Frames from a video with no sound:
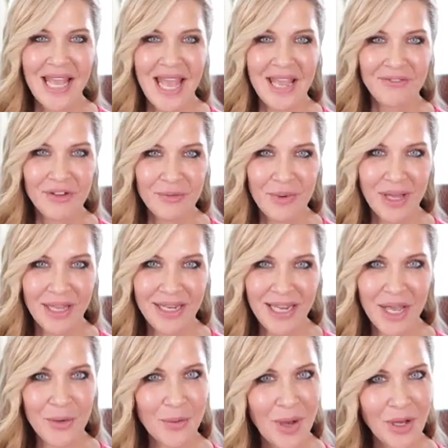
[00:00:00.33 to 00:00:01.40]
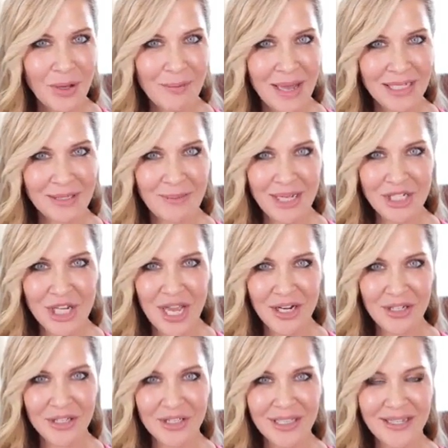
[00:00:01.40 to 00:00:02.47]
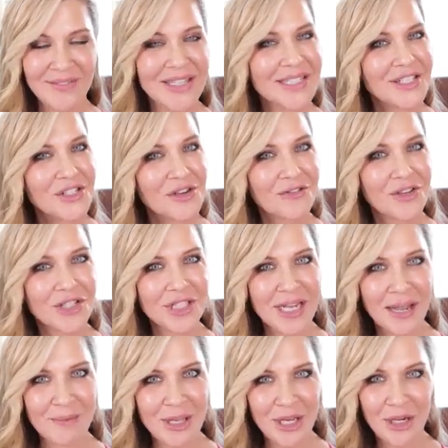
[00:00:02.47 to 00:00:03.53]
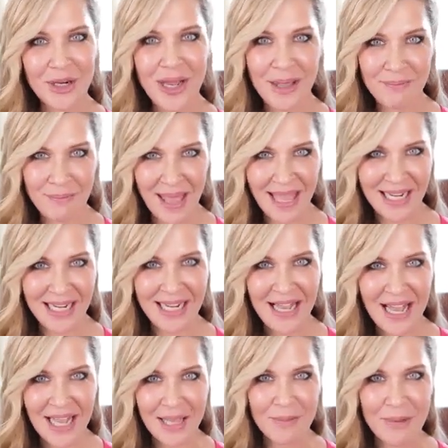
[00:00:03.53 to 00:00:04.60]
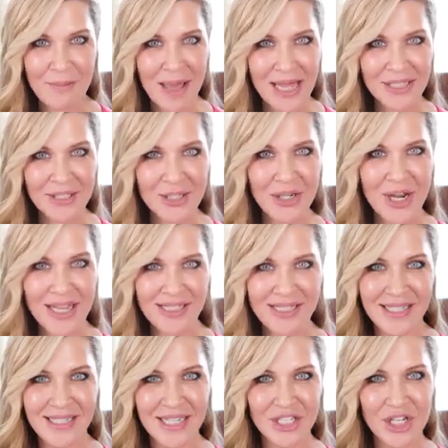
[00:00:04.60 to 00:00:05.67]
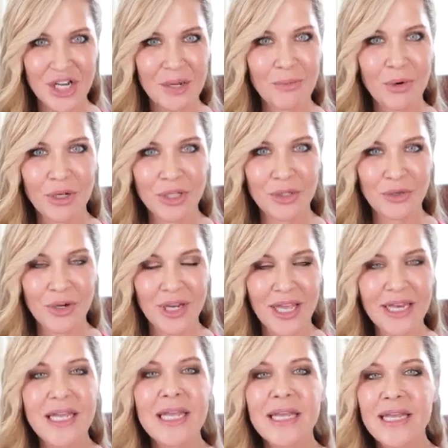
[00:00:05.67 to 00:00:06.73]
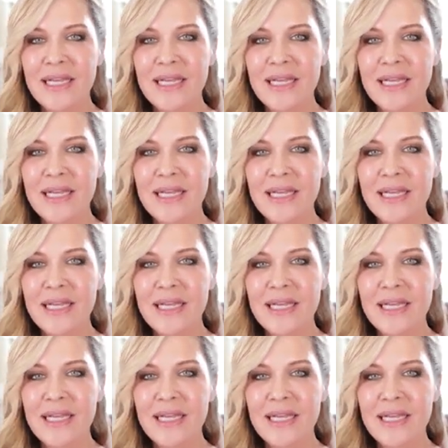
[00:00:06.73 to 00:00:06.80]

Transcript: Hey everyone, welcome back to my channel. If this is your first time here, I'm Penny. I am a master esthetician in Portland, Oregon.